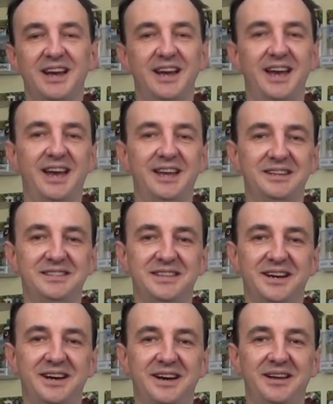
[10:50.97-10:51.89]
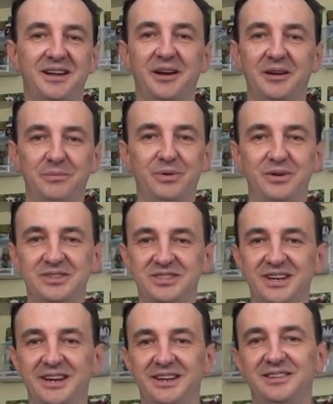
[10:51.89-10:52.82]
and I
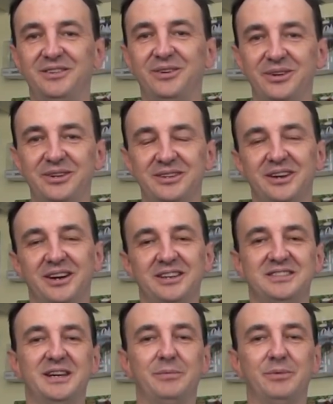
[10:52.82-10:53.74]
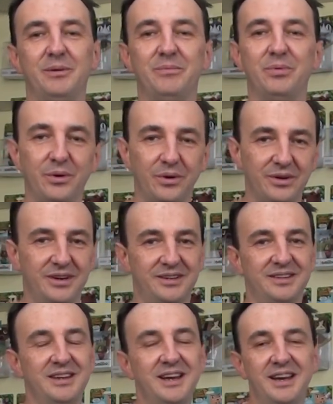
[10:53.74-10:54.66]
appreciate all you guys coming on board and